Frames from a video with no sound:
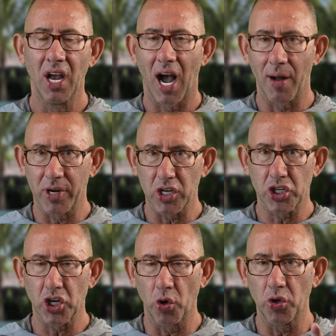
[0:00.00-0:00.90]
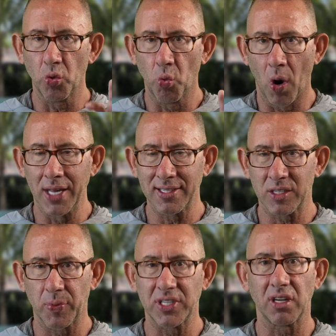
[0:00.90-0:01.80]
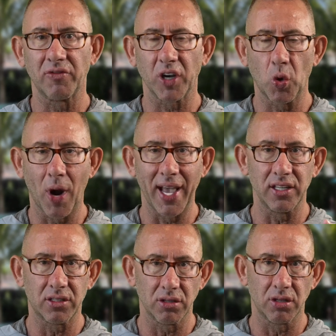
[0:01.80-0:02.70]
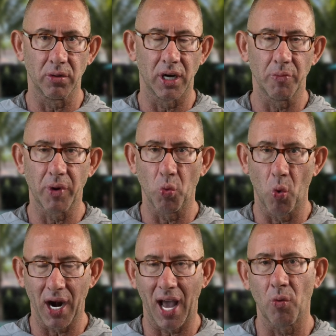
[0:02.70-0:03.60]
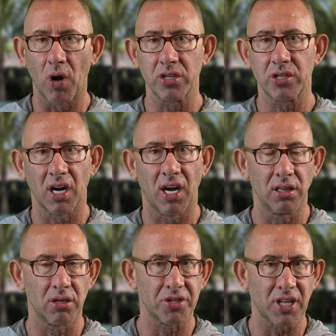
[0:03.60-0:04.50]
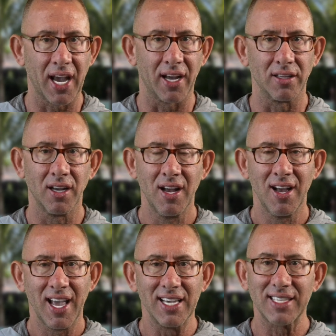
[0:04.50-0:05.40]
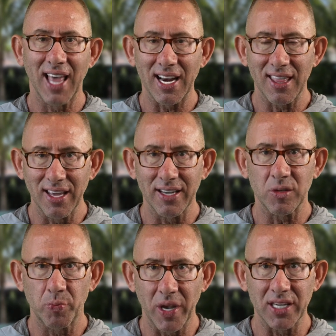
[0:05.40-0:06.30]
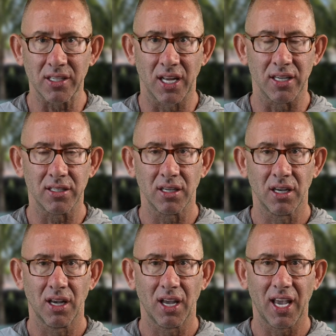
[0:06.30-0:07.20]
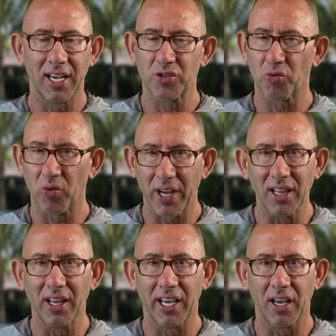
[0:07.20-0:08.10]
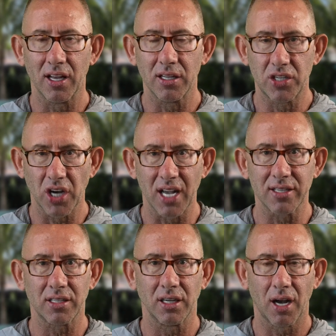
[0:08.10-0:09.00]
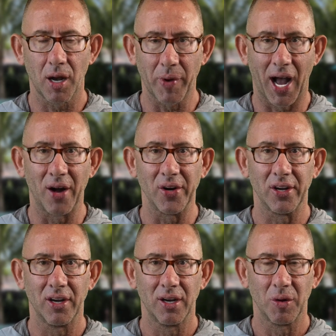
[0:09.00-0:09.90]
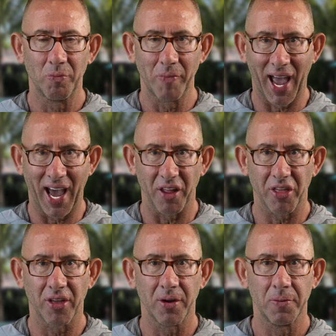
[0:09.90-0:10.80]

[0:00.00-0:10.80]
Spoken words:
I'm going to show you one specific way to do it. But what I want you to understand is that this business is really just about math.